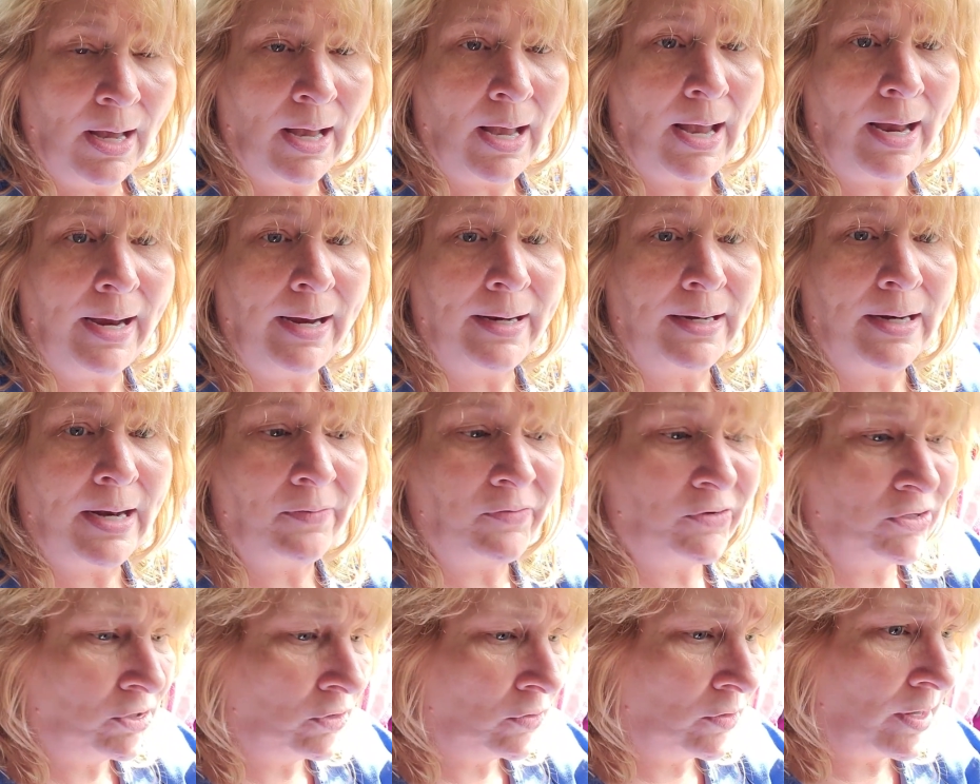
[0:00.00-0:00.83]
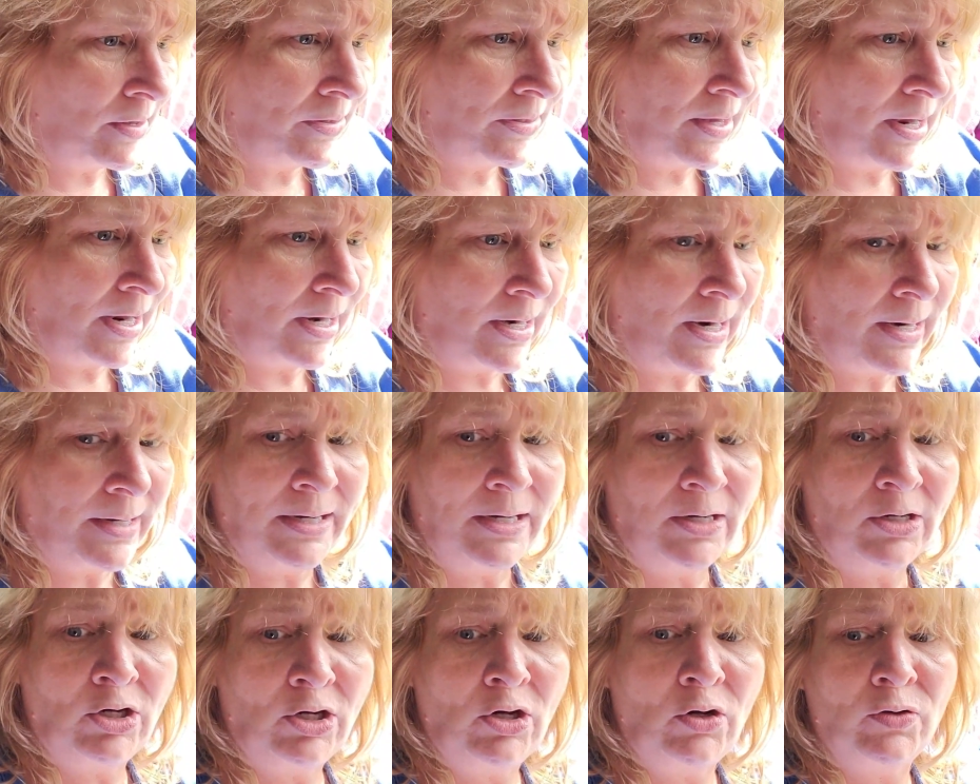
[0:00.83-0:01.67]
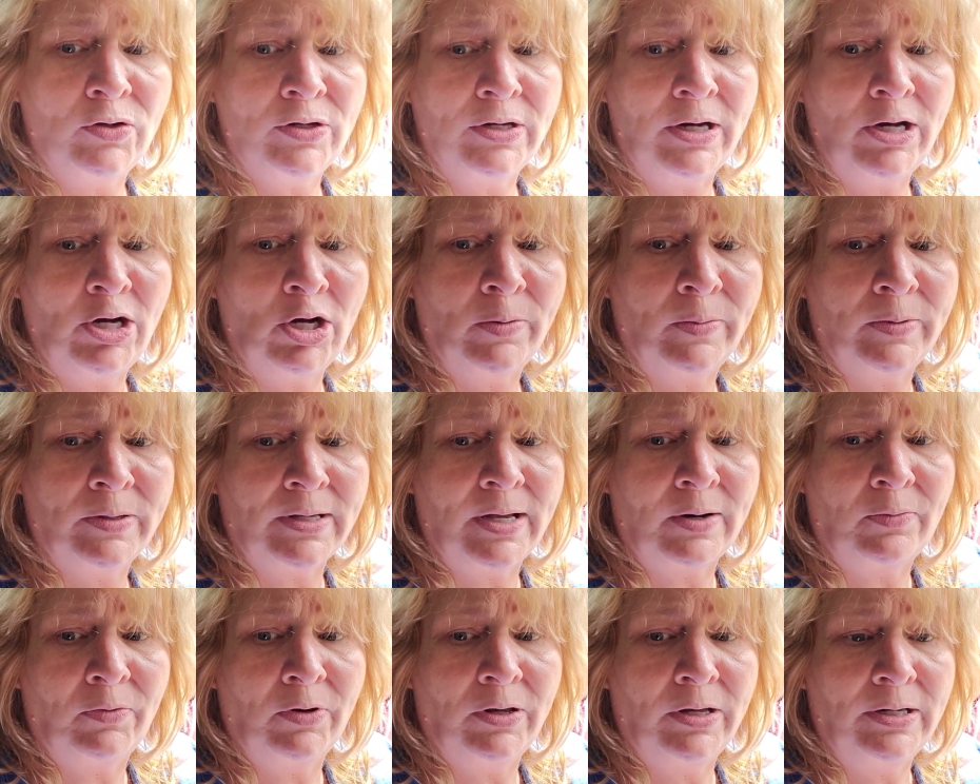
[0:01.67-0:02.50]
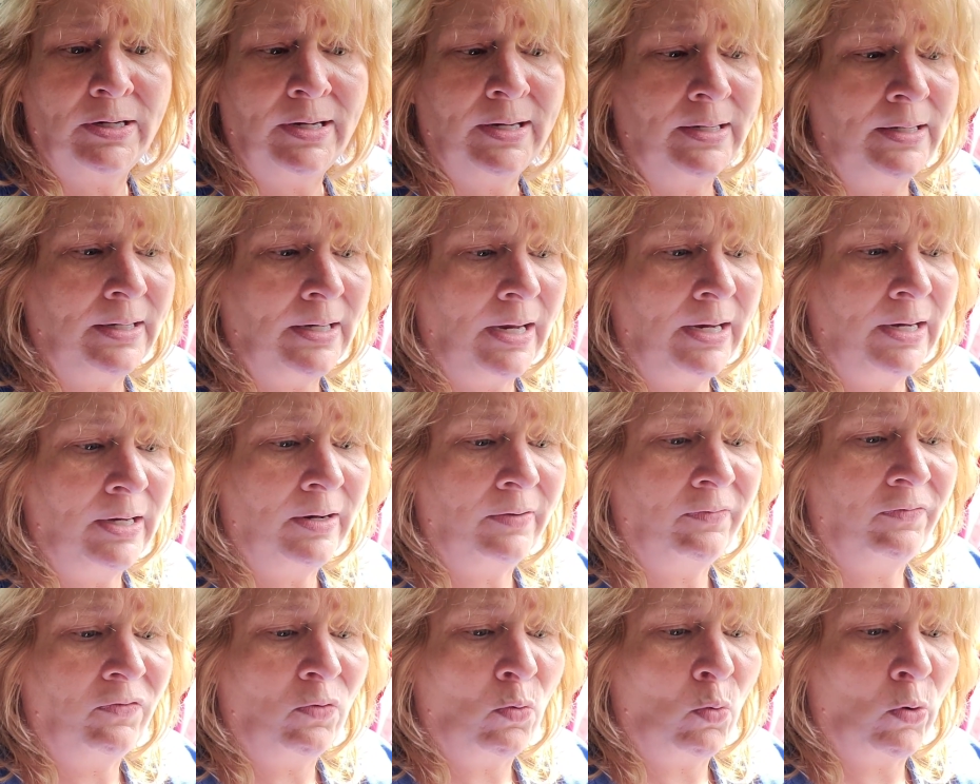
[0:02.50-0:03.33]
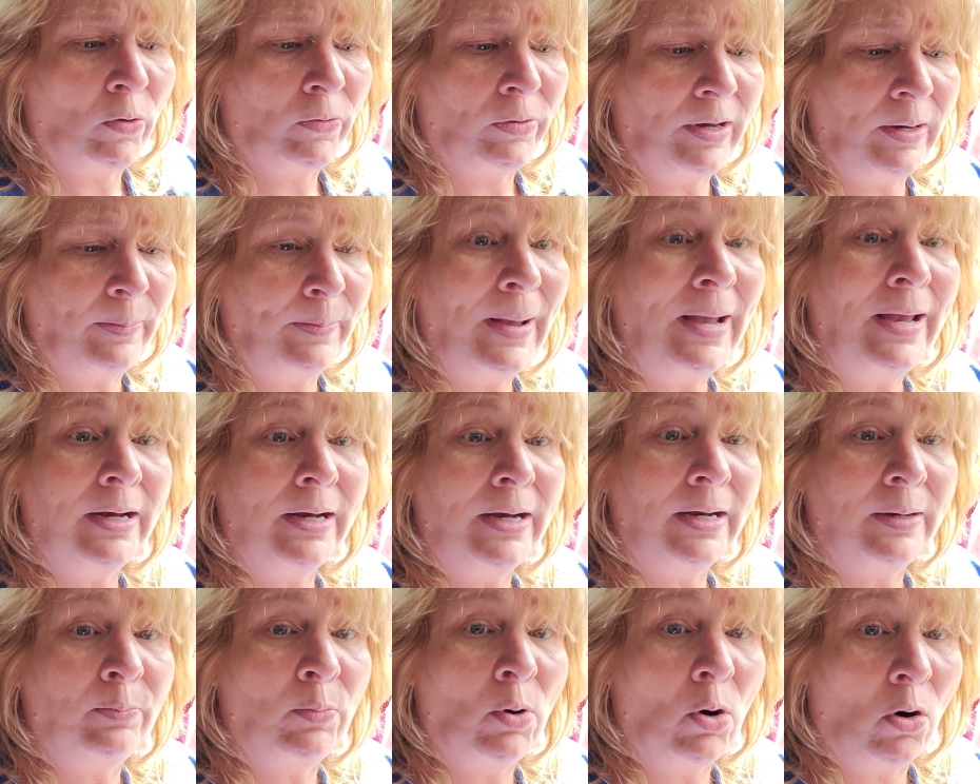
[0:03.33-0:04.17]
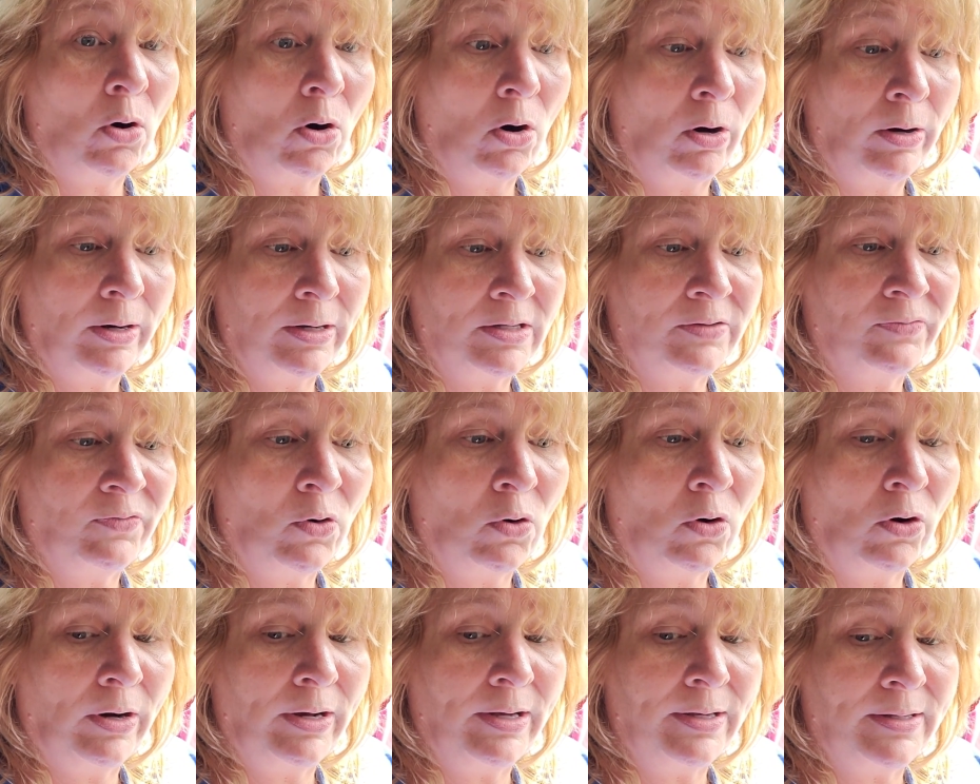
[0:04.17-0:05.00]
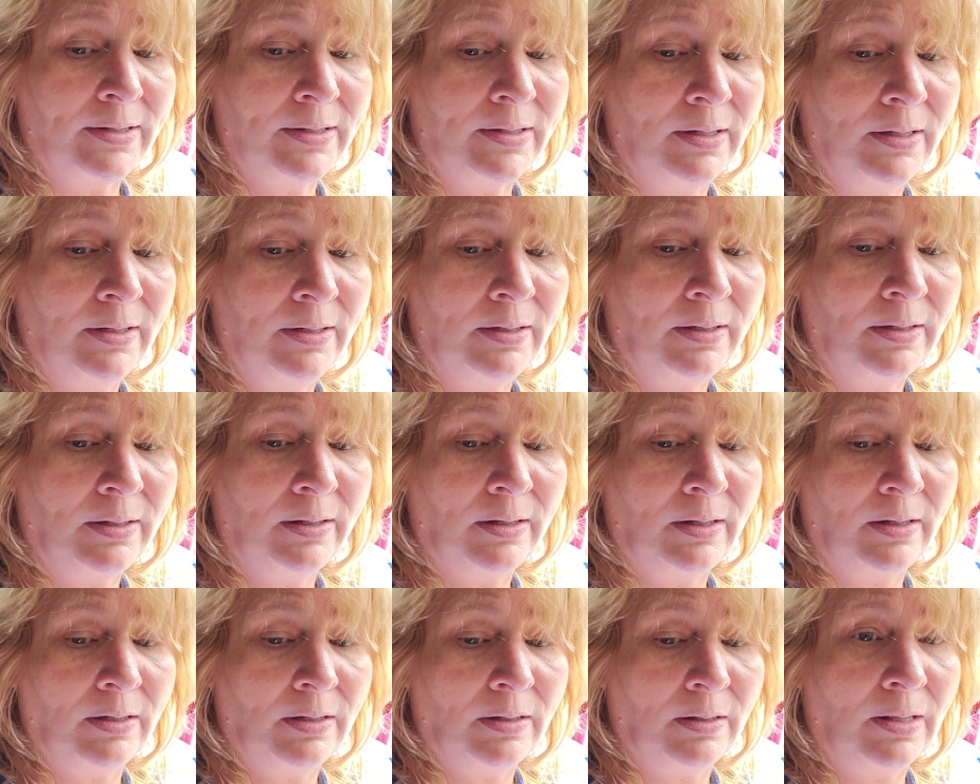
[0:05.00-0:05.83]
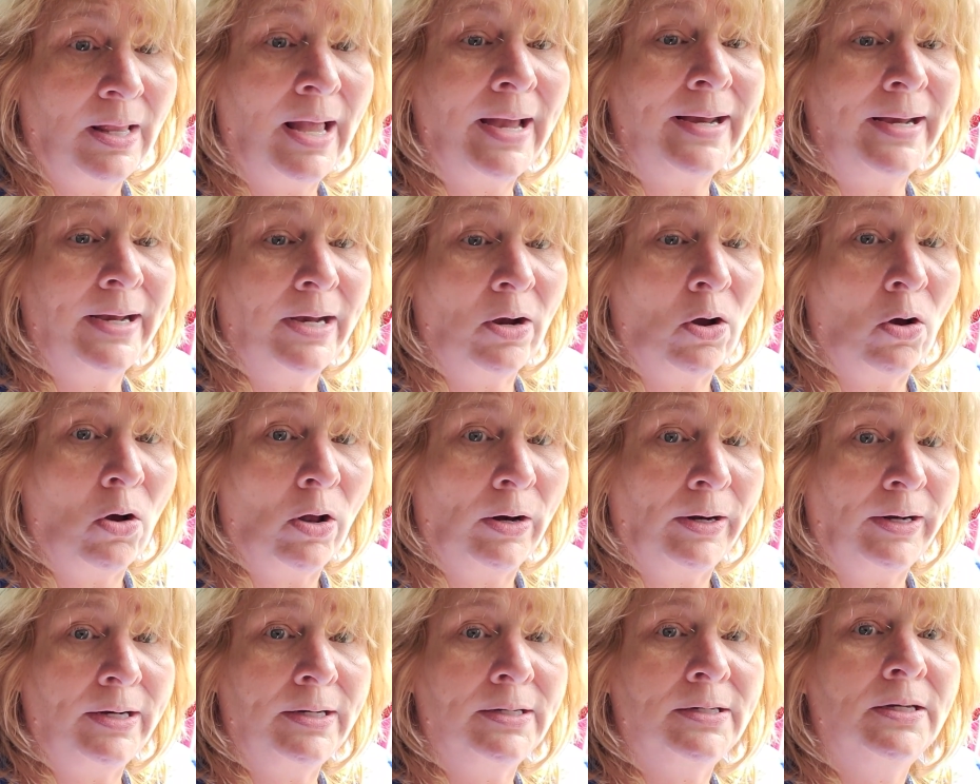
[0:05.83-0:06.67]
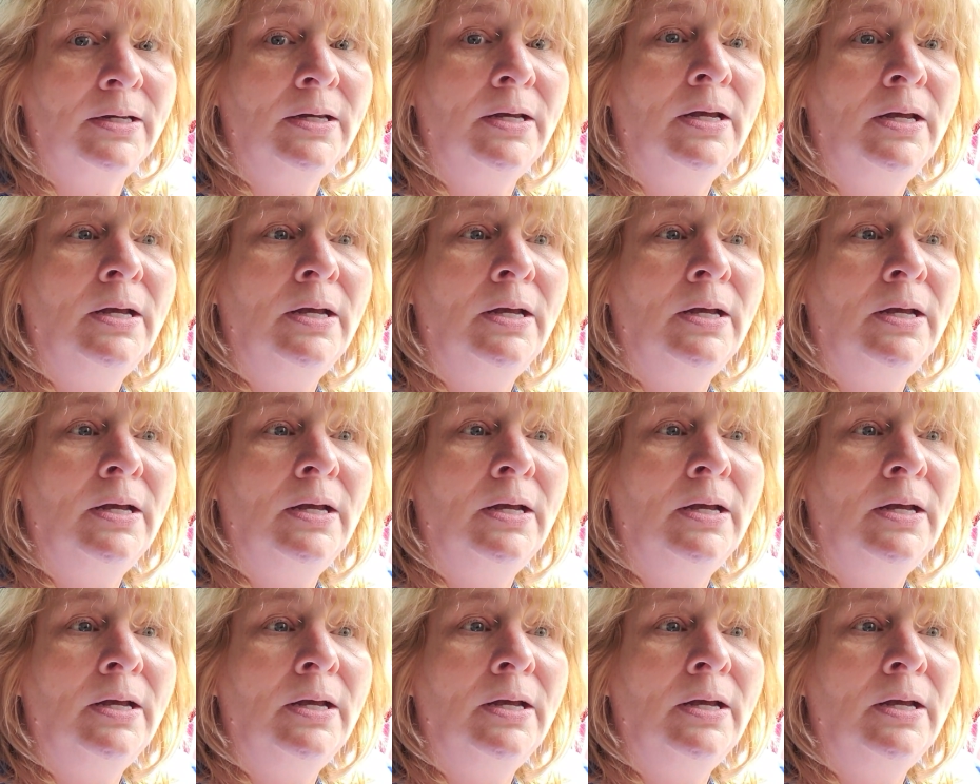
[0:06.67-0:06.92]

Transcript: And I've still got that. I didn't use it here because I really didn't need it for the bedding part as far as the laying on it.